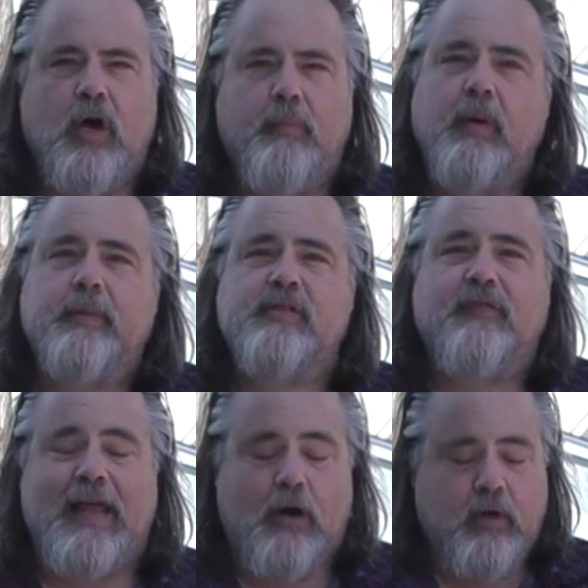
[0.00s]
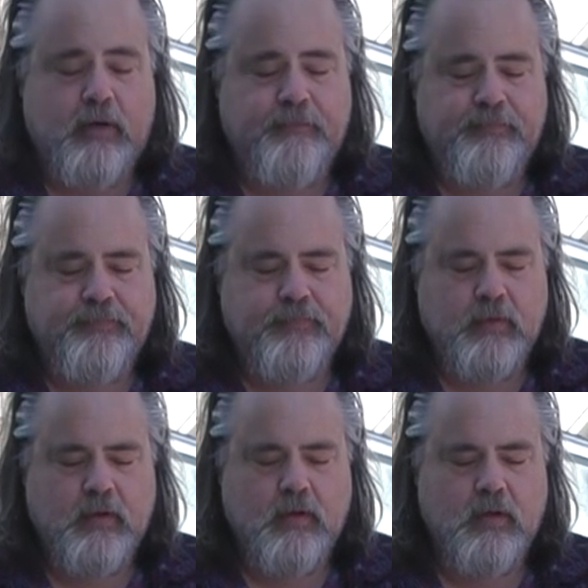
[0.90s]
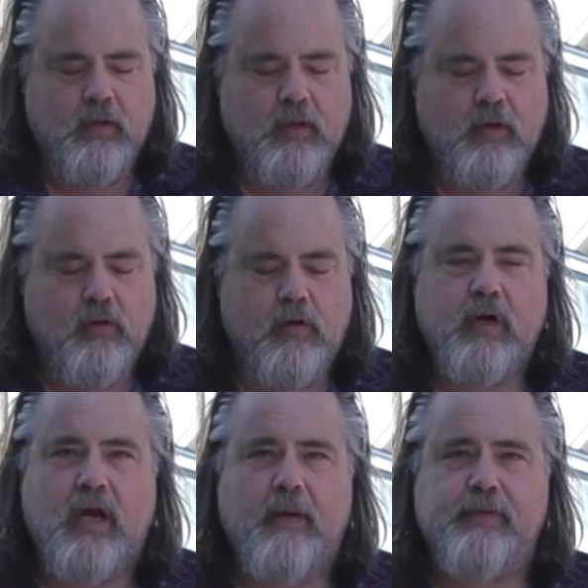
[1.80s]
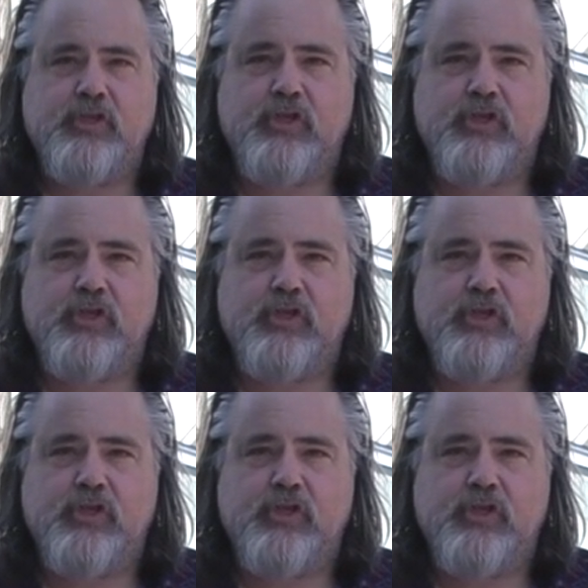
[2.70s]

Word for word: all-purpose flour, quarter cup of